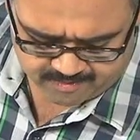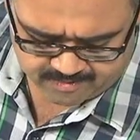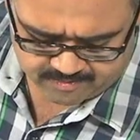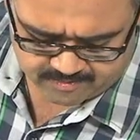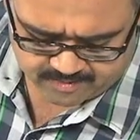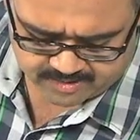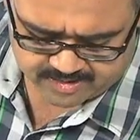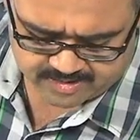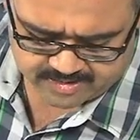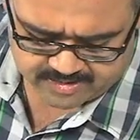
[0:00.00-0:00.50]

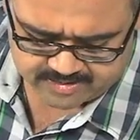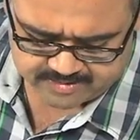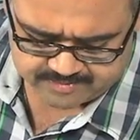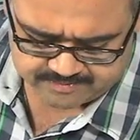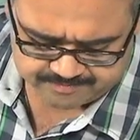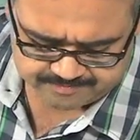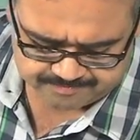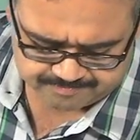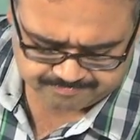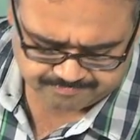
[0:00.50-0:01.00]
what
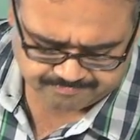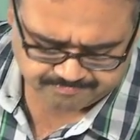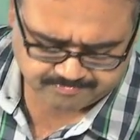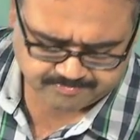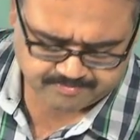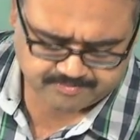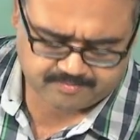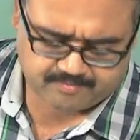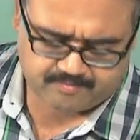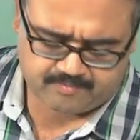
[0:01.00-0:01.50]

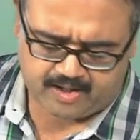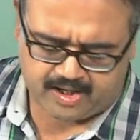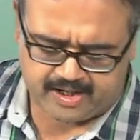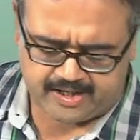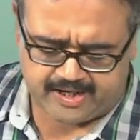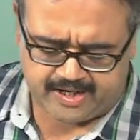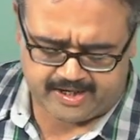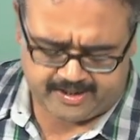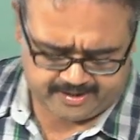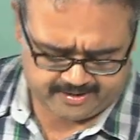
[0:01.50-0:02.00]

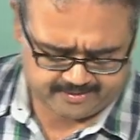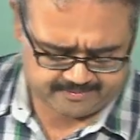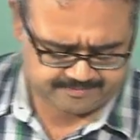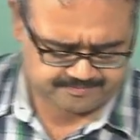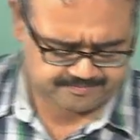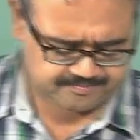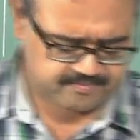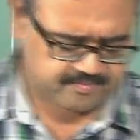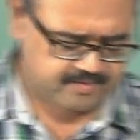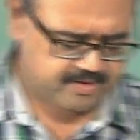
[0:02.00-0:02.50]
KNN,
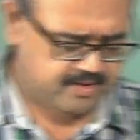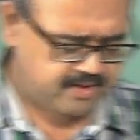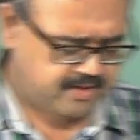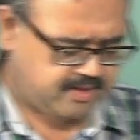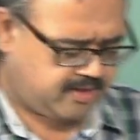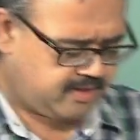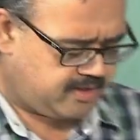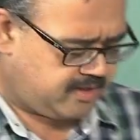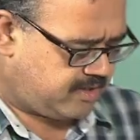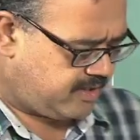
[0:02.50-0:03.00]

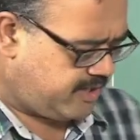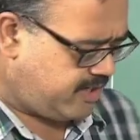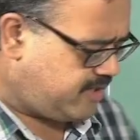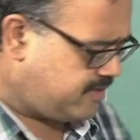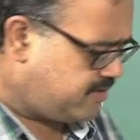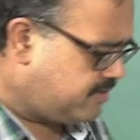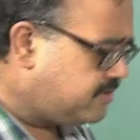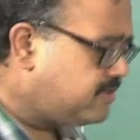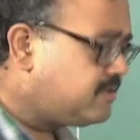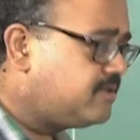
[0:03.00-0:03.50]
right,
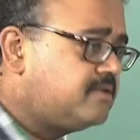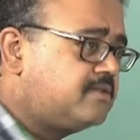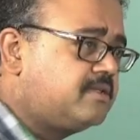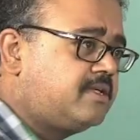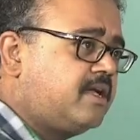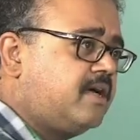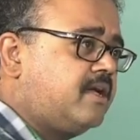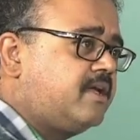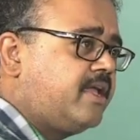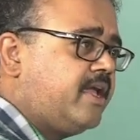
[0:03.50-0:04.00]

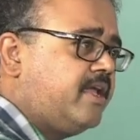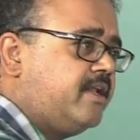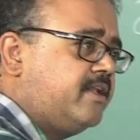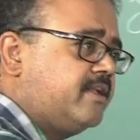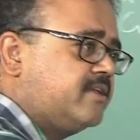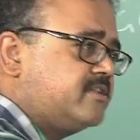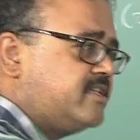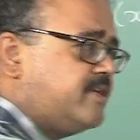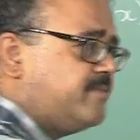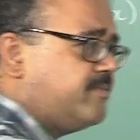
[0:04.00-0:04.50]
the k
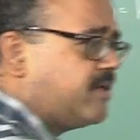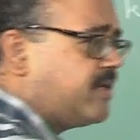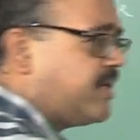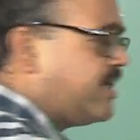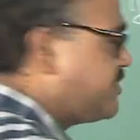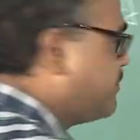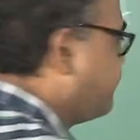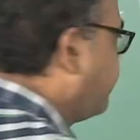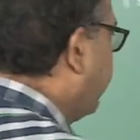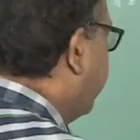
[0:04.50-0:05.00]
nearest neighbor
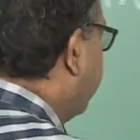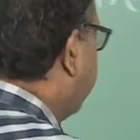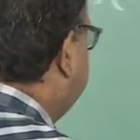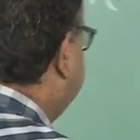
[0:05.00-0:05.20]
classifier,